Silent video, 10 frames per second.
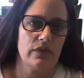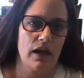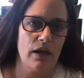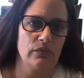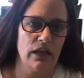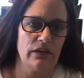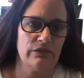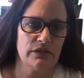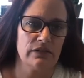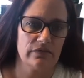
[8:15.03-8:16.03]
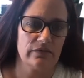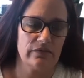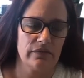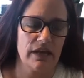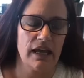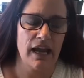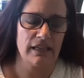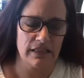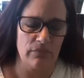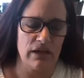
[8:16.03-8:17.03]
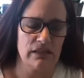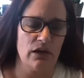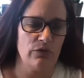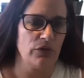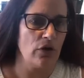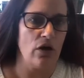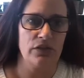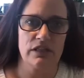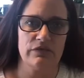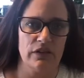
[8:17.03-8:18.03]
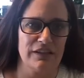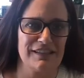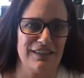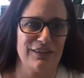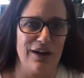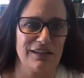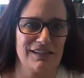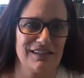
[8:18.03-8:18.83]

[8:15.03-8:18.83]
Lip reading: I'm loved, and I accept myself with all these feelings and thoughts.